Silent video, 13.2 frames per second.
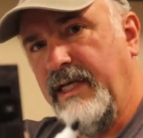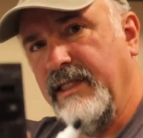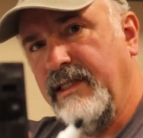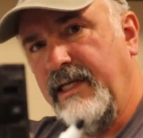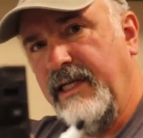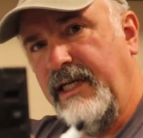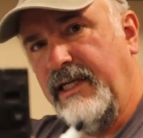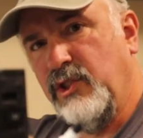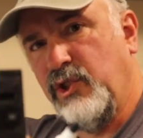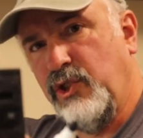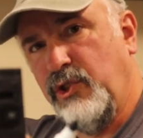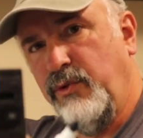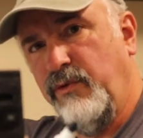because it
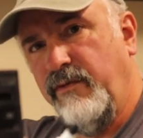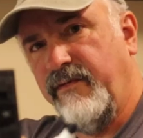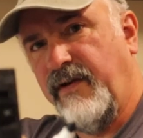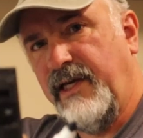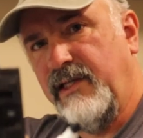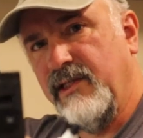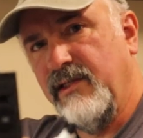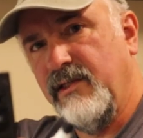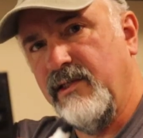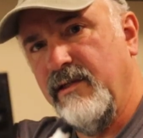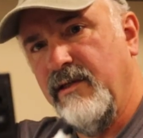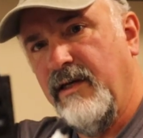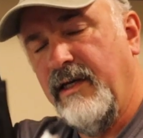needs two
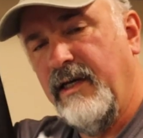phases.